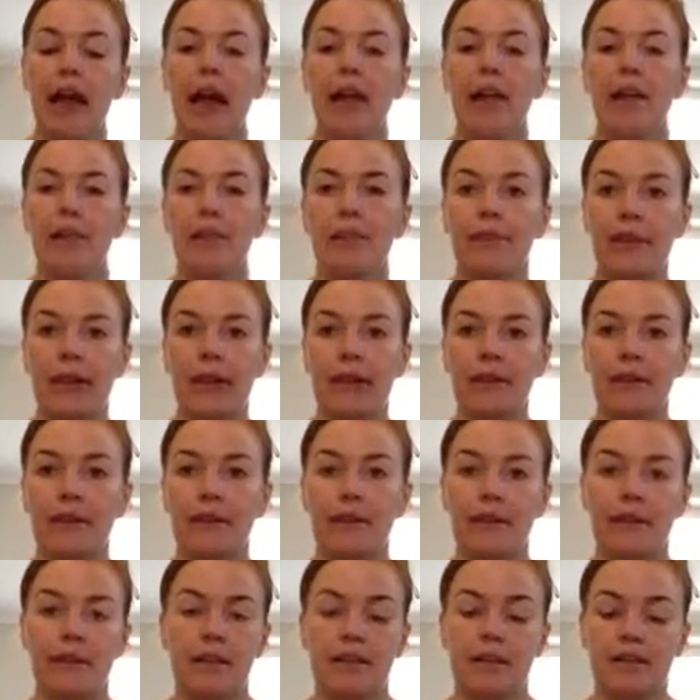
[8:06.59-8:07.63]
and
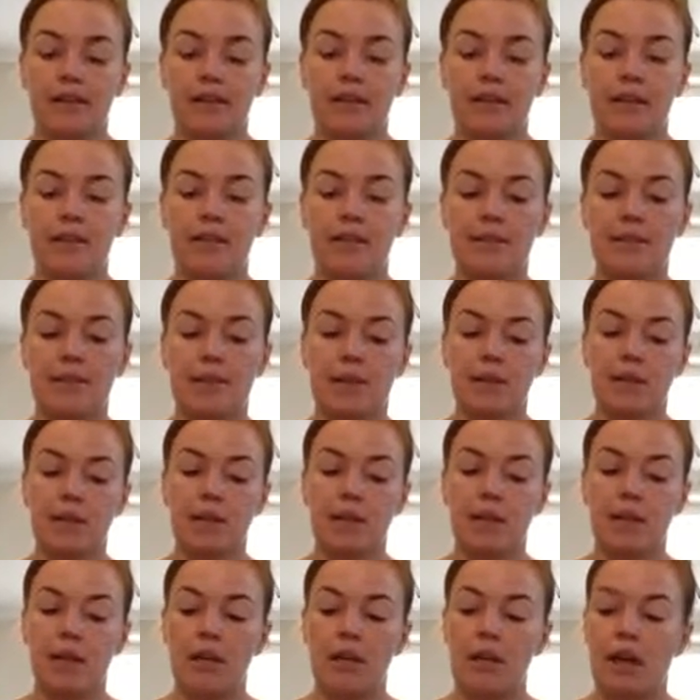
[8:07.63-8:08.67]
then if
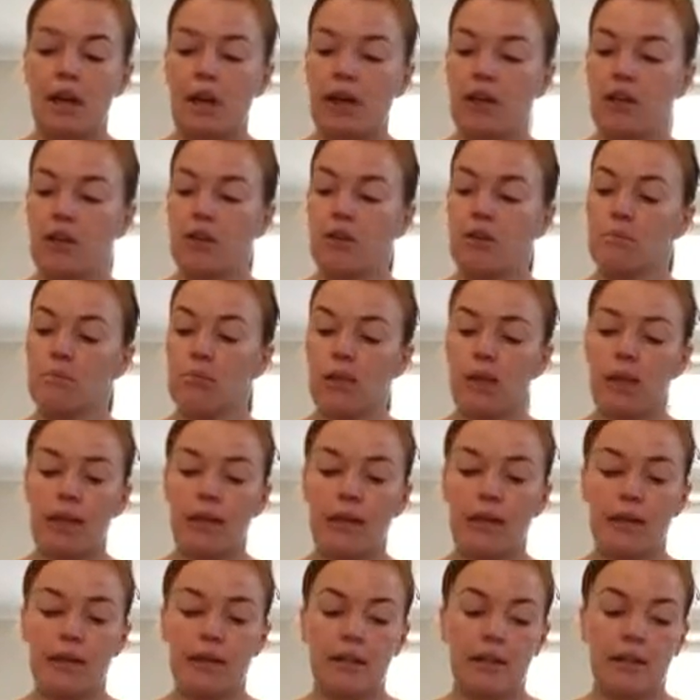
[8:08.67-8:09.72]
necessary you can
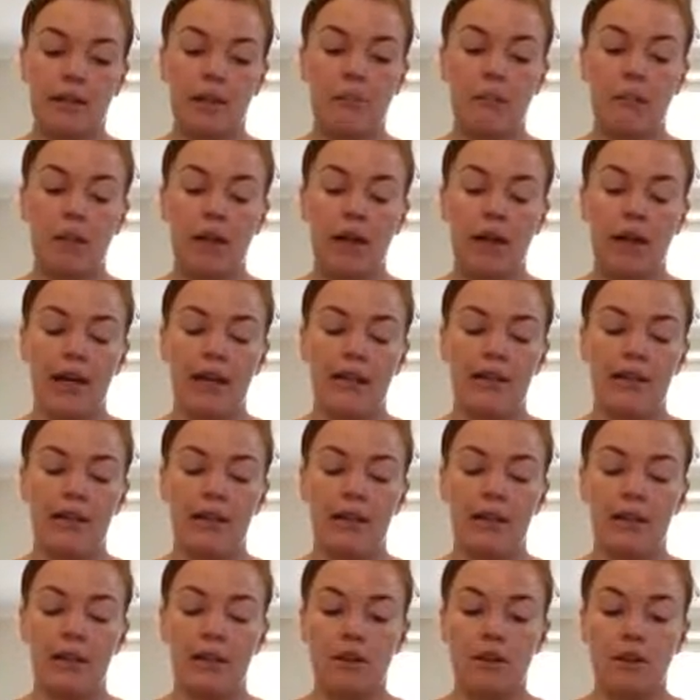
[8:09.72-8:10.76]
apply a
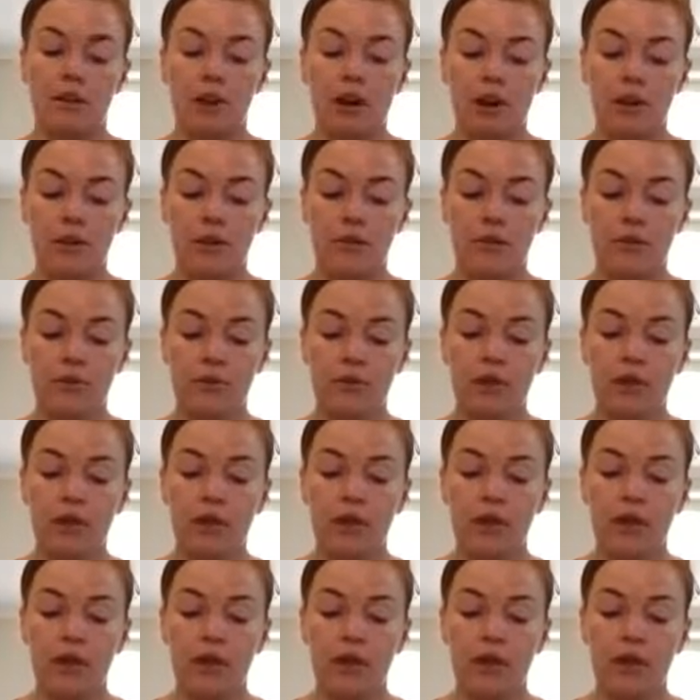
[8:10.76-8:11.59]
second coat,